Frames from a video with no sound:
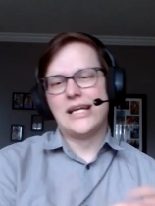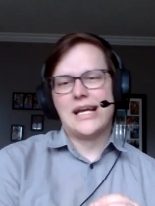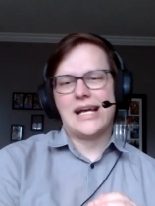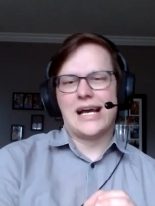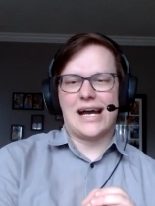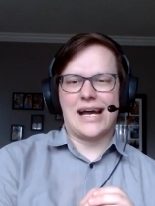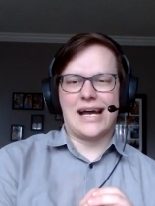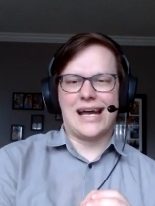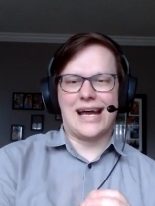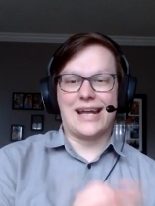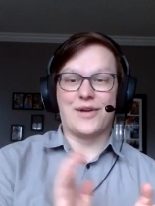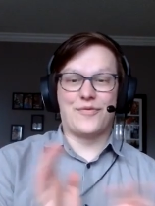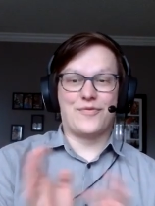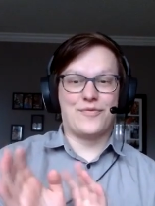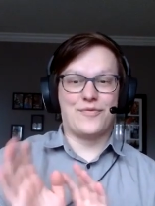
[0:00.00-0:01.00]

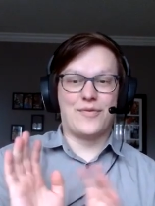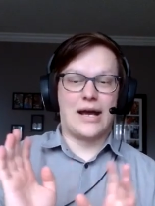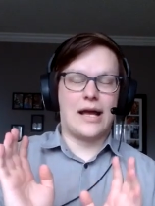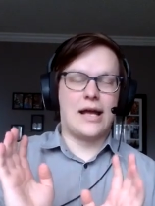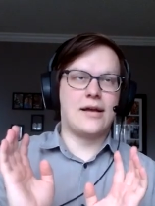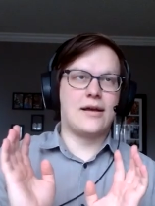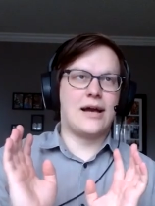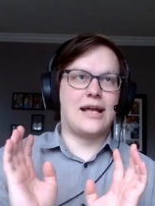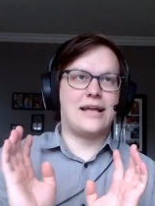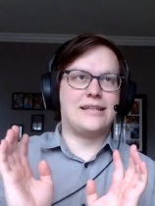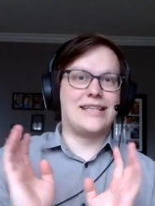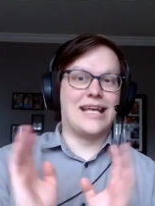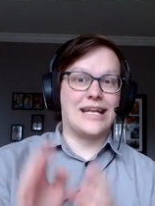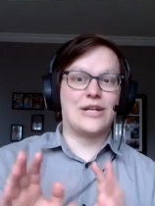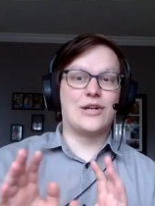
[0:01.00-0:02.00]
I
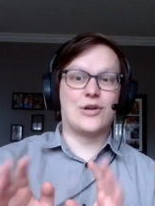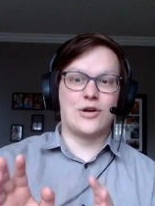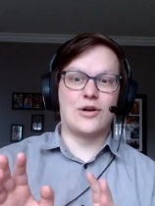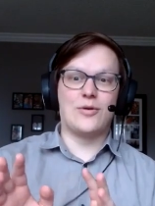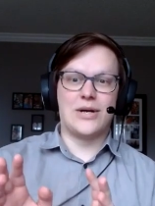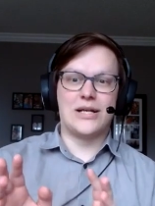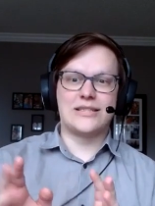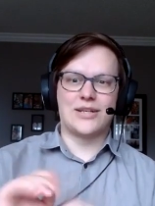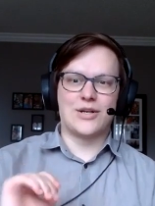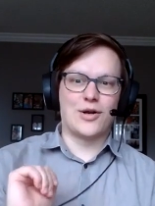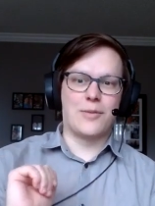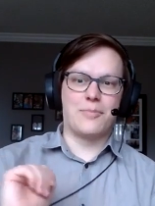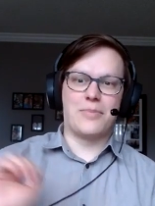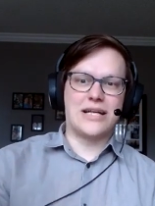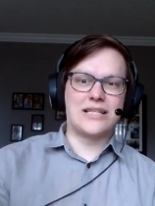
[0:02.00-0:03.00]
dated a girl once, and
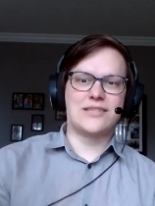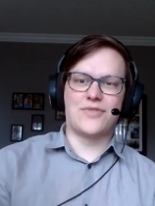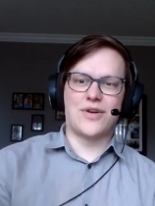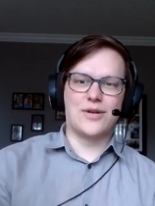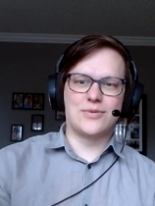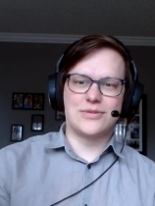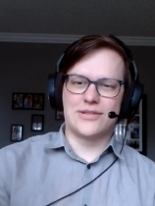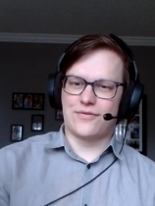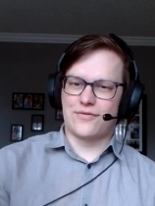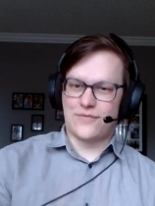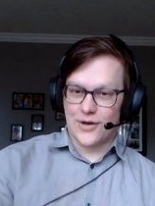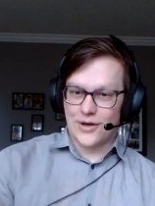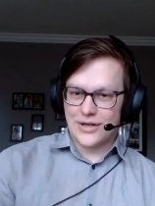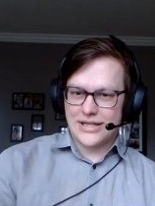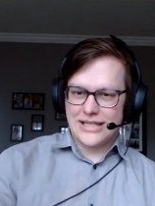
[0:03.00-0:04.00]
her best friend was a
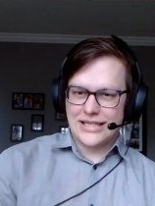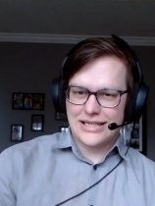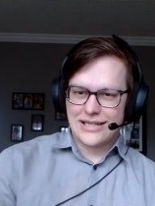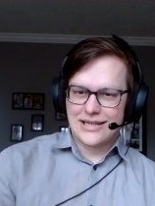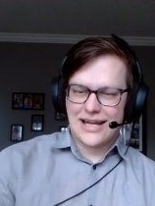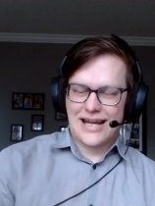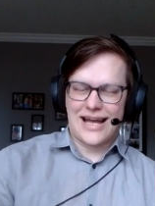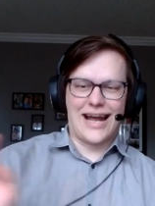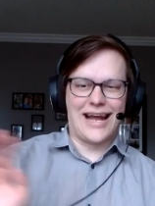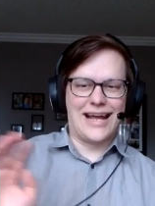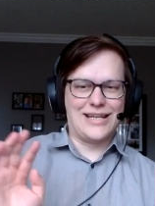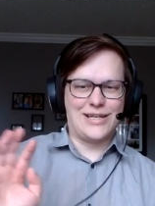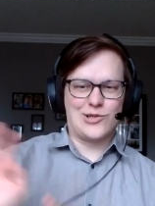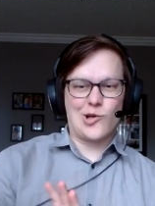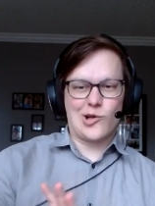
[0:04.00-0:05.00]
furry, and
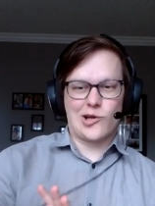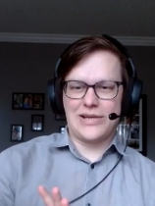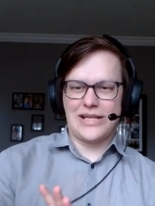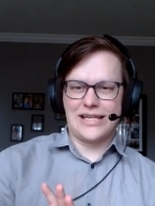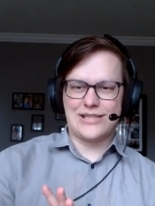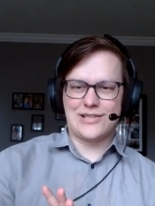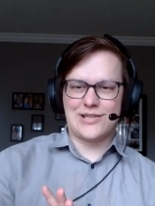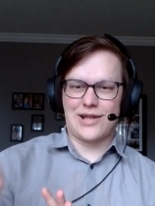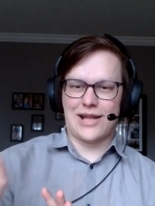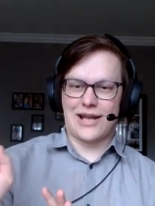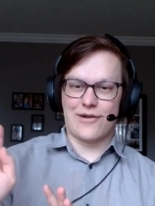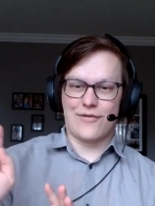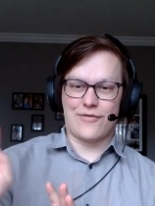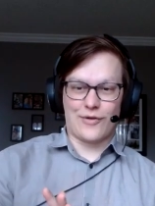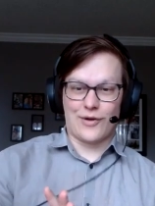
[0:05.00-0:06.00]
he took me to like
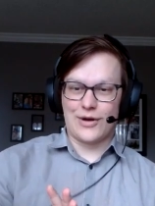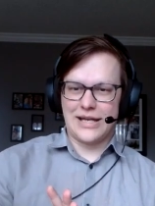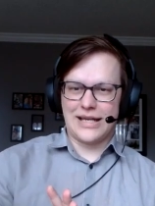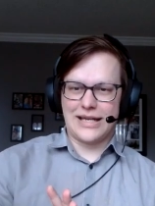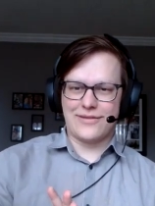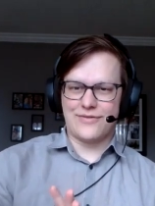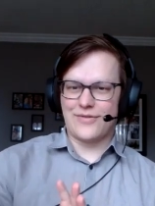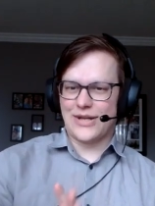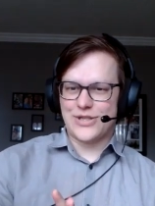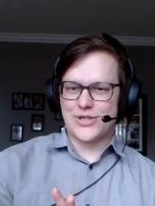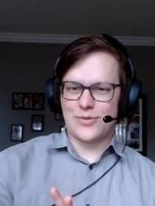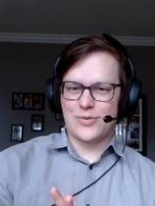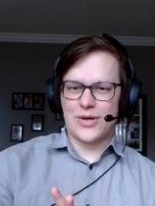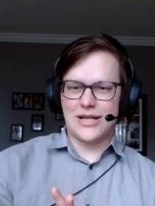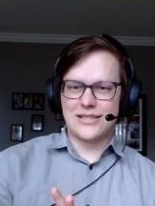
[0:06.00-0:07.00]
a furry
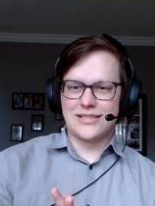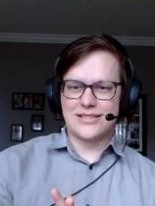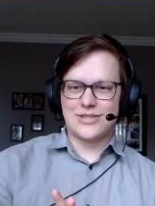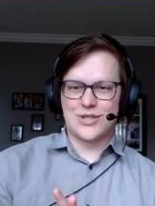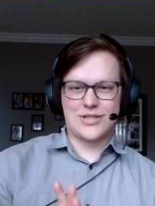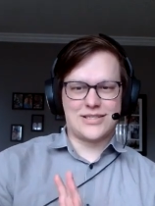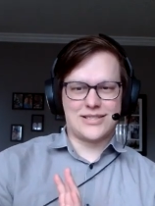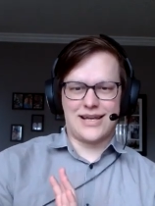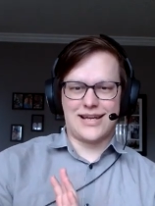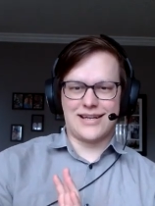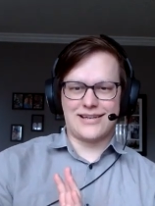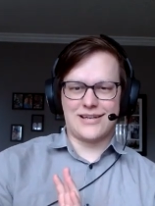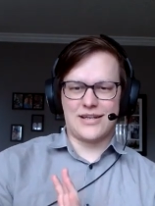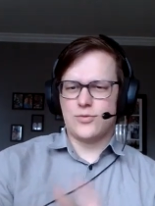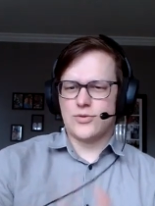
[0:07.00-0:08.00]
convention once. Just
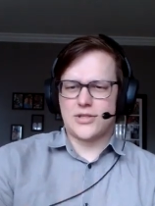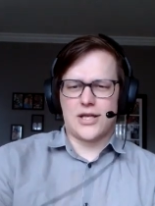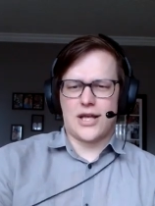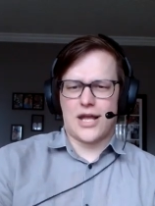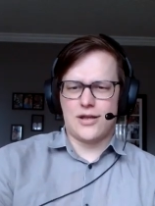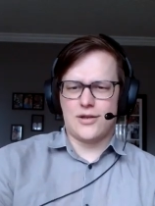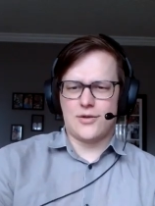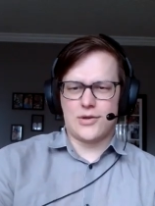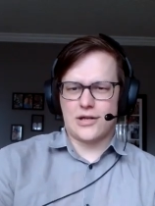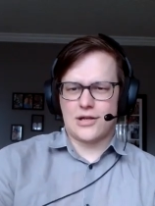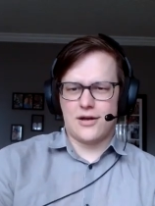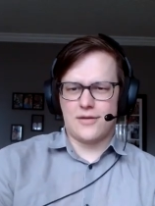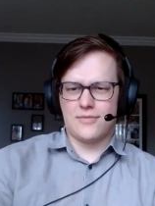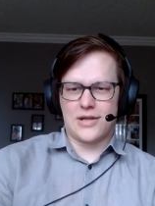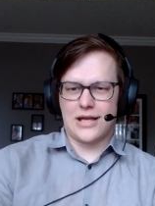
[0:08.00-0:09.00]
like he was like, "Hey, you want to come?